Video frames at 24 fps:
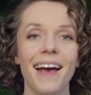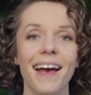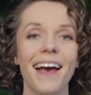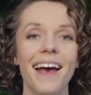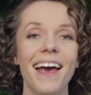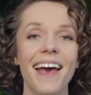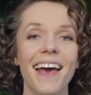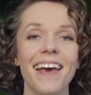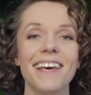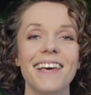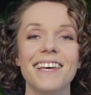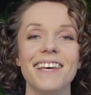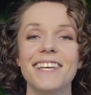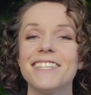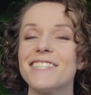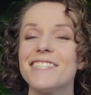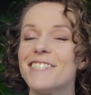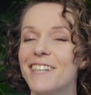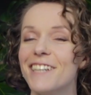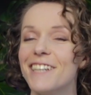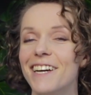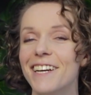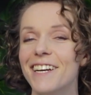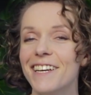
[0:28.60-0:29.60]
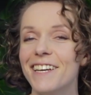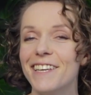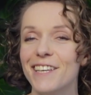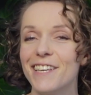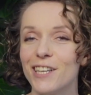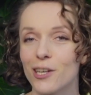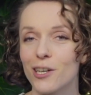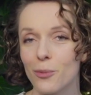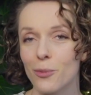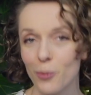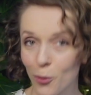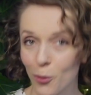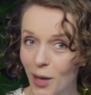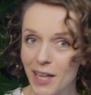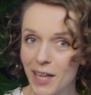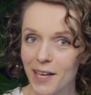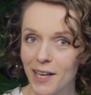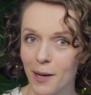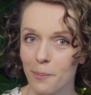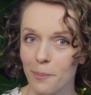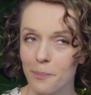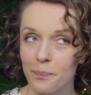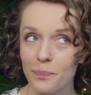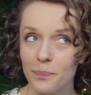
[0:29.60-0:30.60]
Hey, it's Jira here.
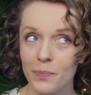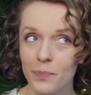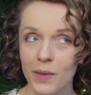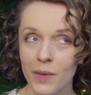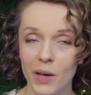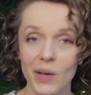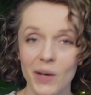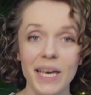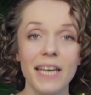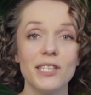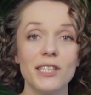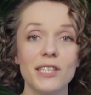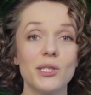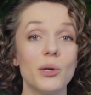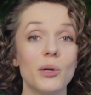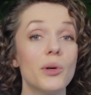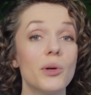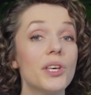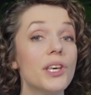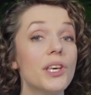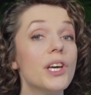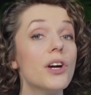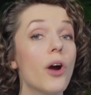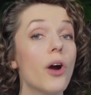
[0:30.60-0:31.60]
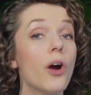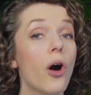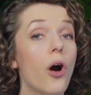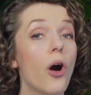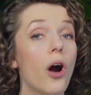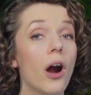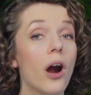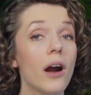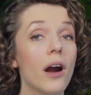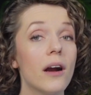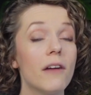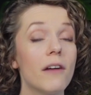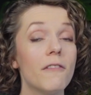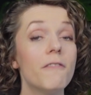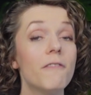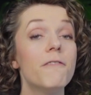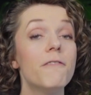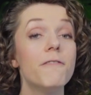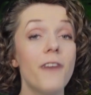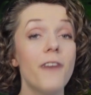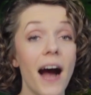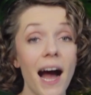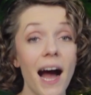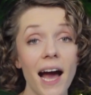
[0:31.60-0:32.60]
Welcome. Okay, so here are
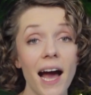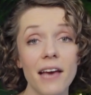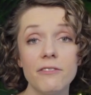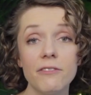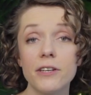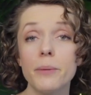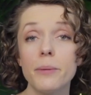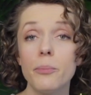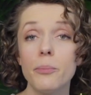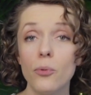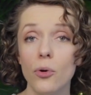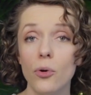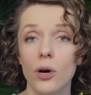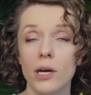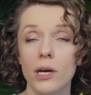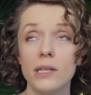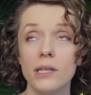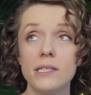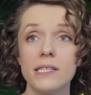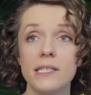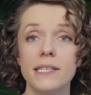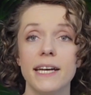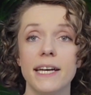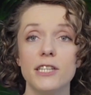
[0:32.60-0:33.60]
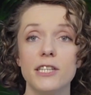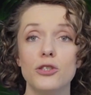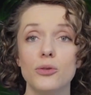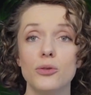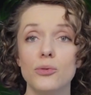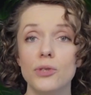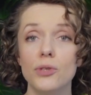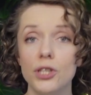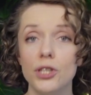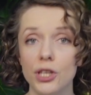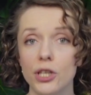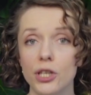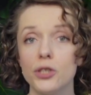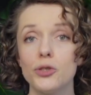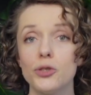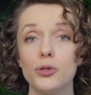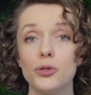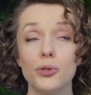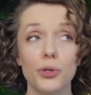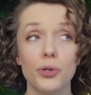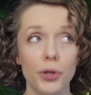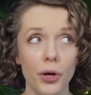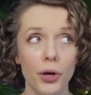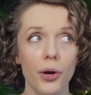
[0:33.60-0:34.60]
5 reports that you need
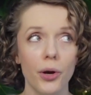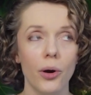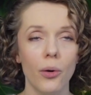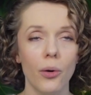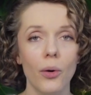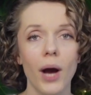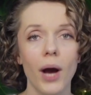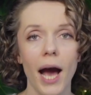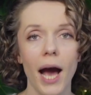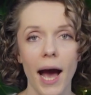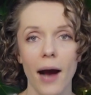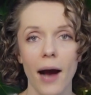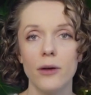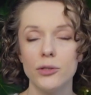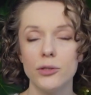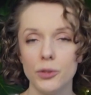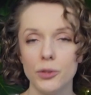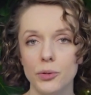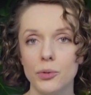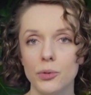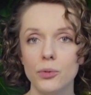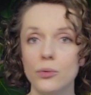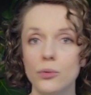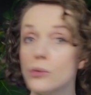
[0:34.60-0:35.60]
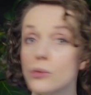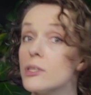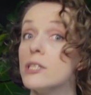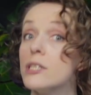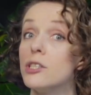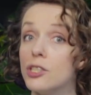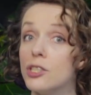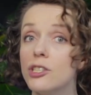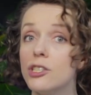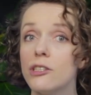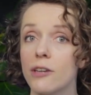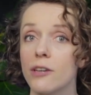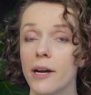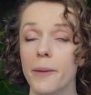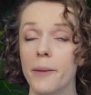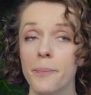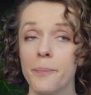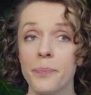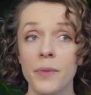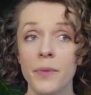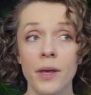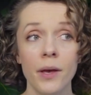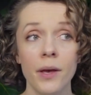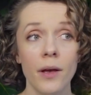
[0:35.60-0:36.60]
to know how to use in Jira.
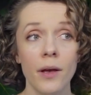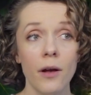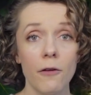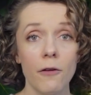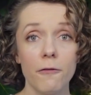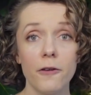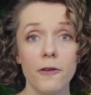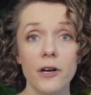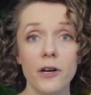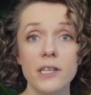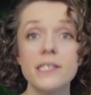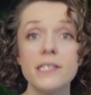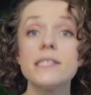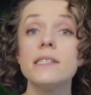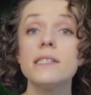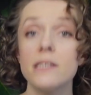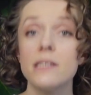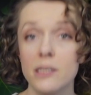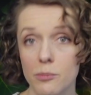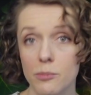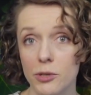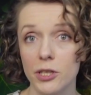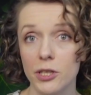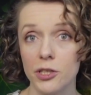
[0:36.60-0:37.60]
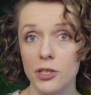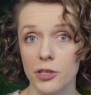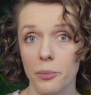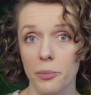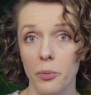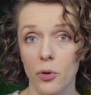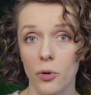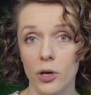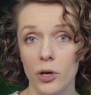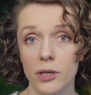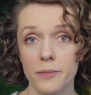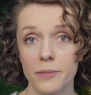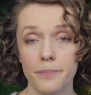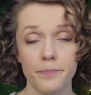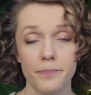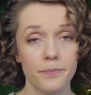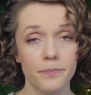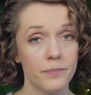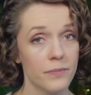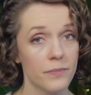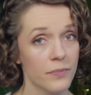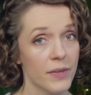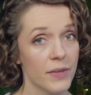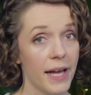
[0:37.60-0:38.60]
First, Sprint Report.
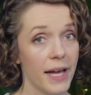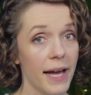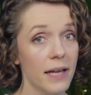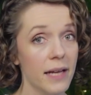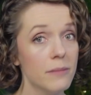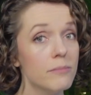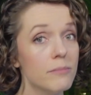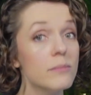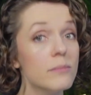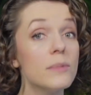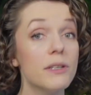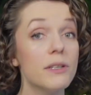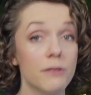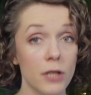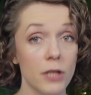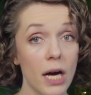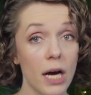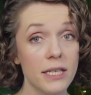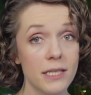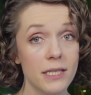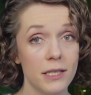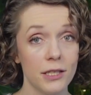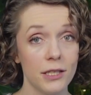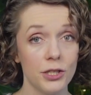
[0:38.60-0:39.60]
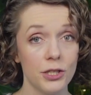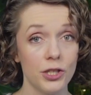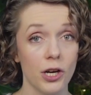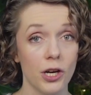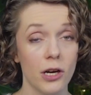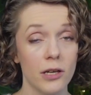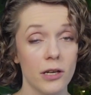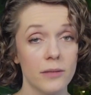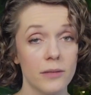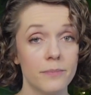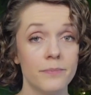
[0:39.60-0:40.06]
Then, the Velocity Chart.